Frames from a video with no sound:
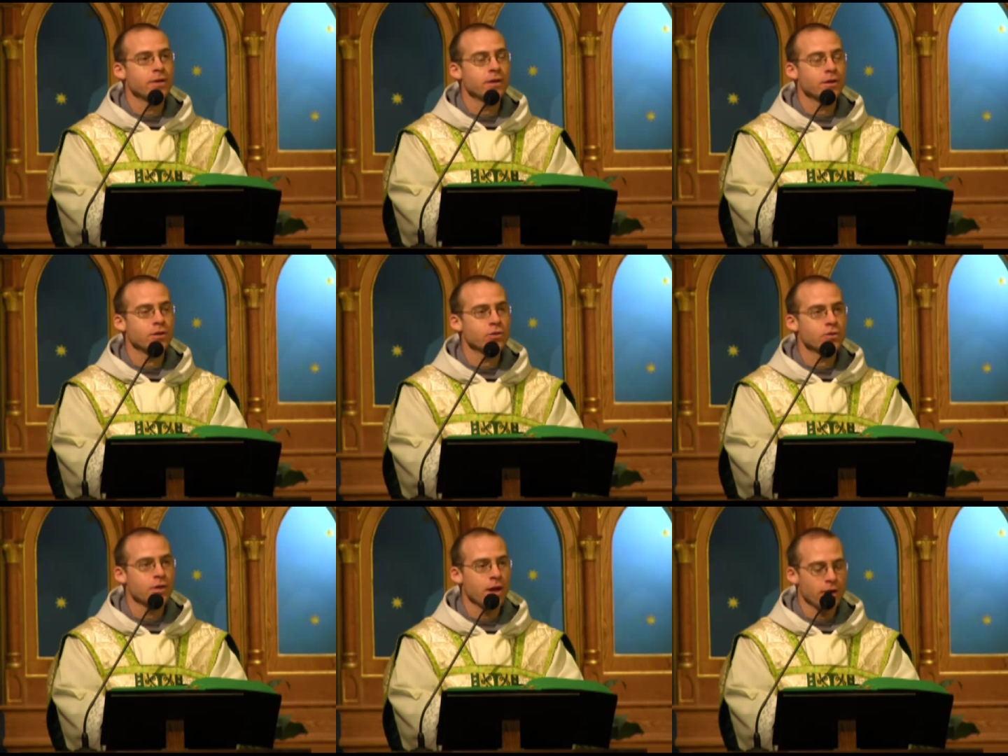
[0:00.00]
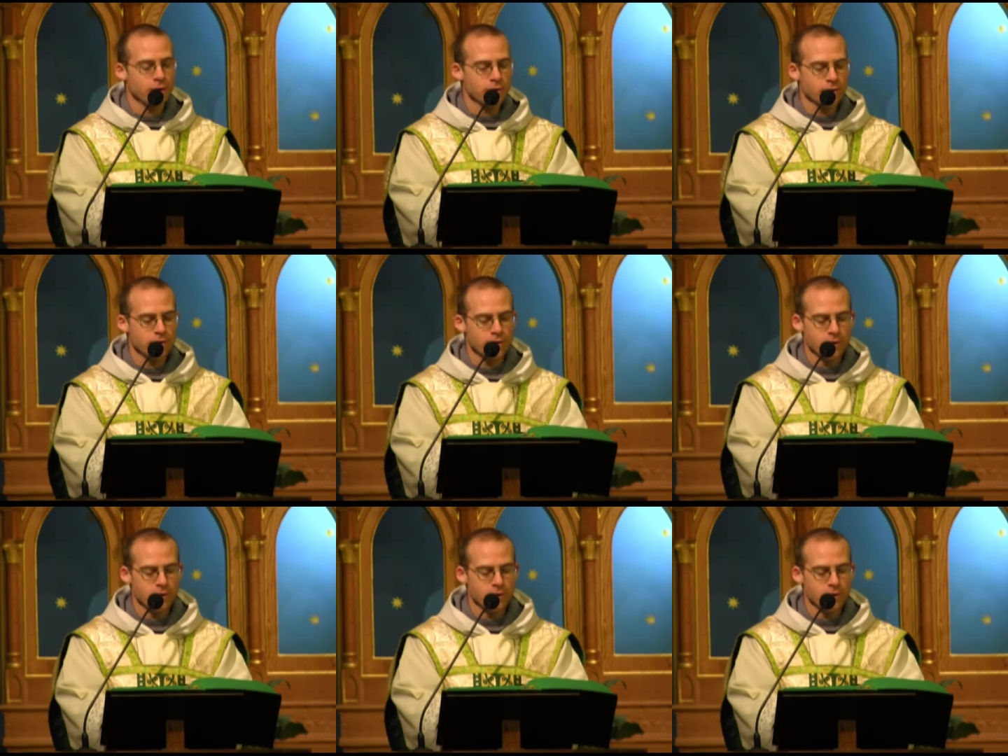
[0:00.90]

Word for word: can understand.